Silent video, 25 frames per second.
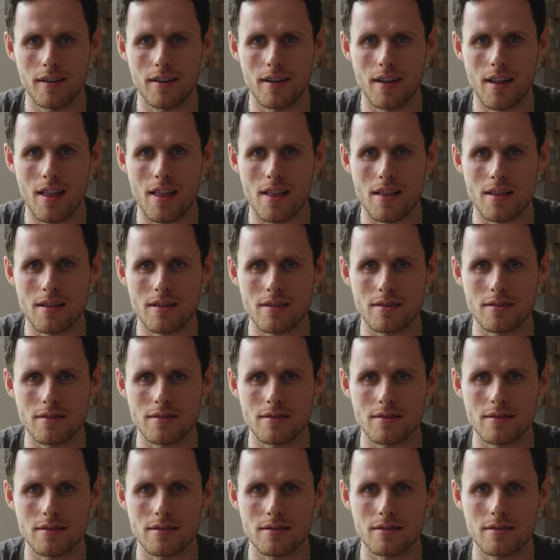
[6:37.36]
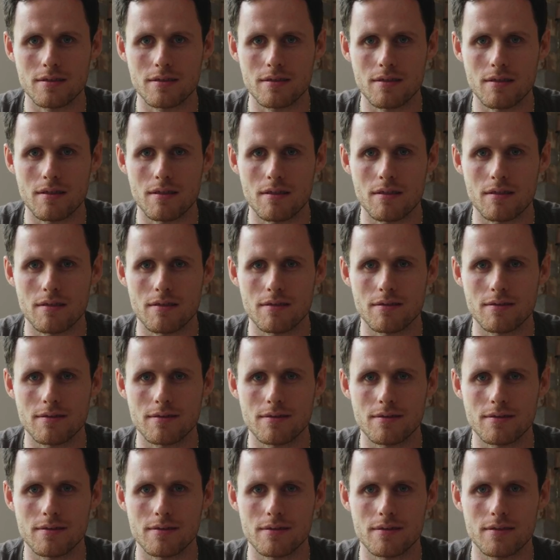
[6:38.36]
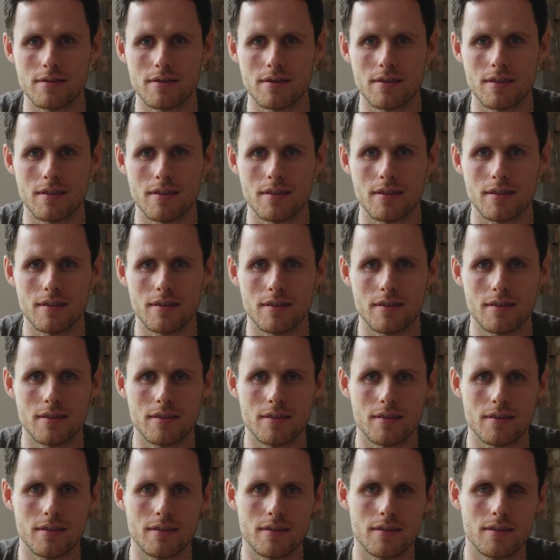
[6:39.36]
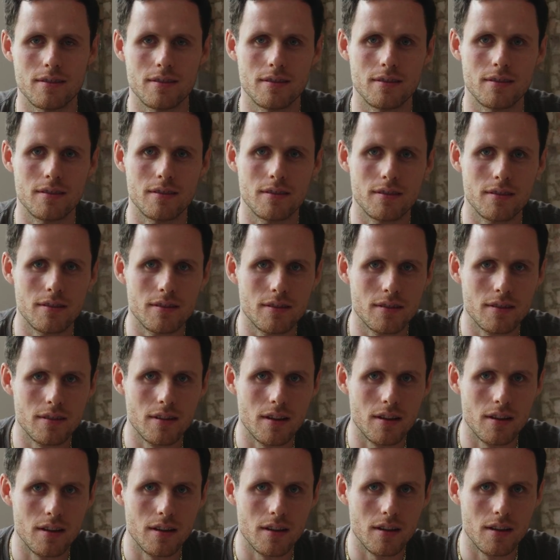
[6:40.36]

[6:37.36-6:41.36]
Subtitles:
(no one is talking)